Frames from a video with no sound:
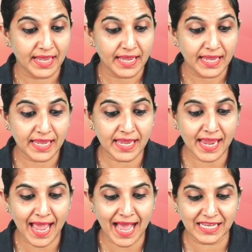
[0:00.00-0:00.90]
He
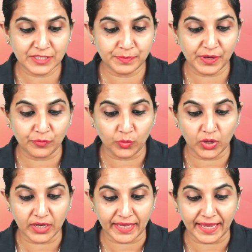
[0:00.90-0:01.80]
has been
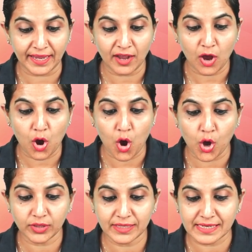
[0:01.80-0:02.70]
working on the
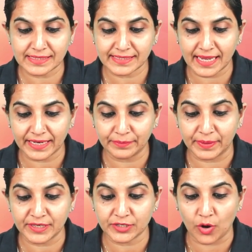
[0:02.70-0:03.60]
assignment
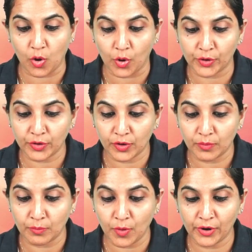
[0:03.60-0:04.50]
all
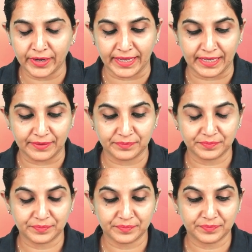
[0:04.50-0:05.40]
morning.
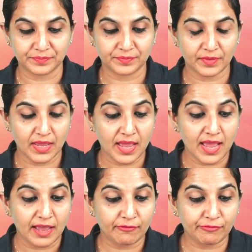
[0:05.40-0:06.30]

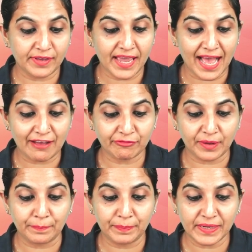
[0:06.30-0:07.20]
We have
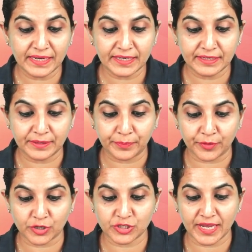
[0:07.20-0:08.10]
completed the
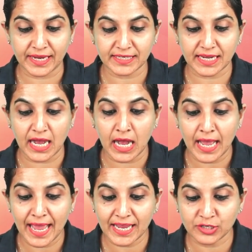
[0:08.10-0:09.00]
project
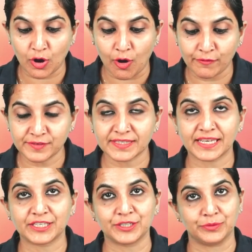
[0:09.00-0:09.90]
ahead of
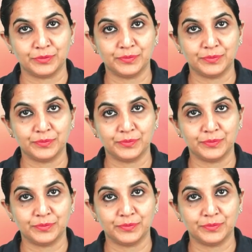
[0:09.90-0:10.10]
schedule.